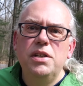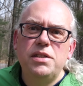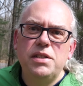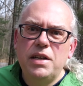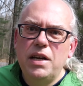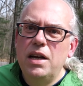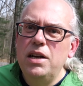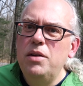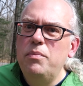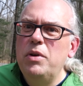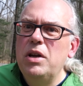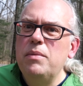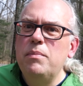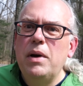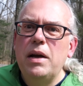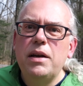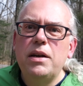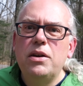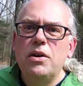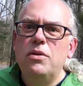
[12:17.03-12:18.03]
it's kind of been
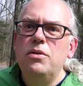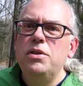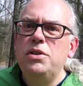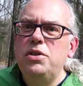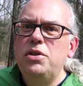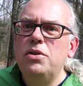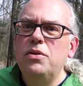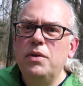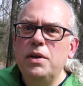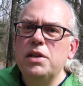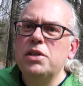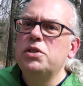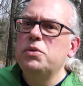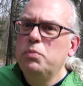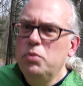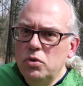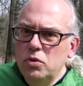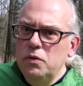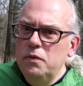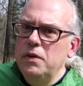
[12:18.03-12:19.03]
my go-to, and it's
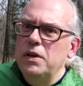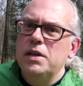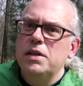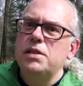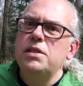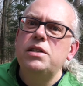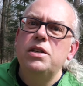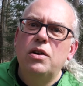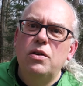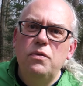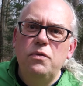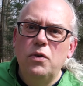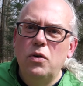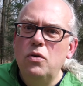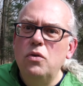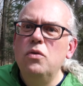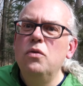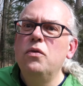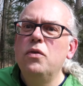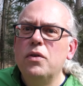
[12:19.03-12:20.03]
proven itself
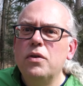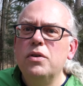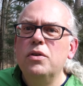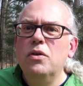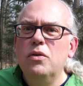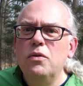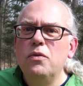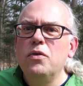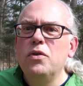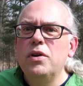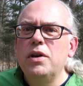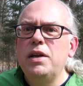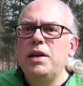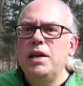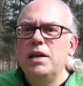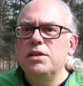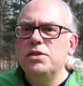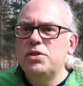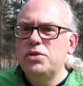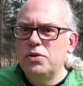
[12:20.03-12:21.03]
over and over again.